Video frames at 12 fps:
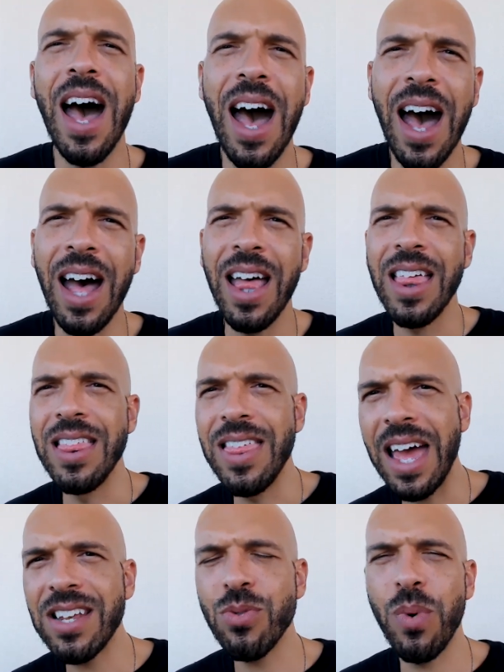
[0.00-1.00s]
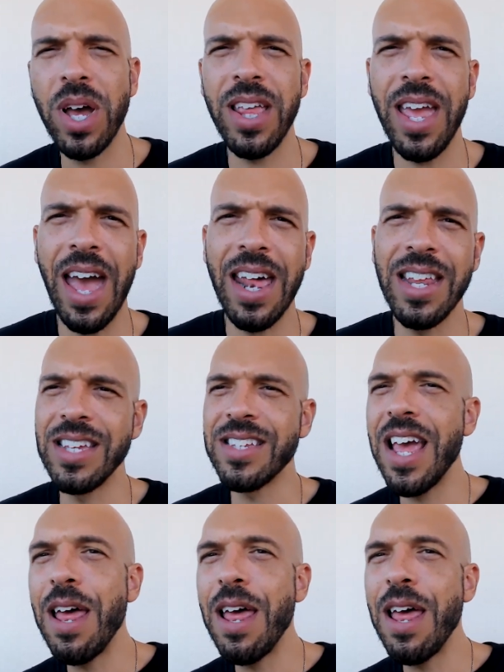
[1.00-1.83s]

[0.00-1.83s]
ah, that's why they added this.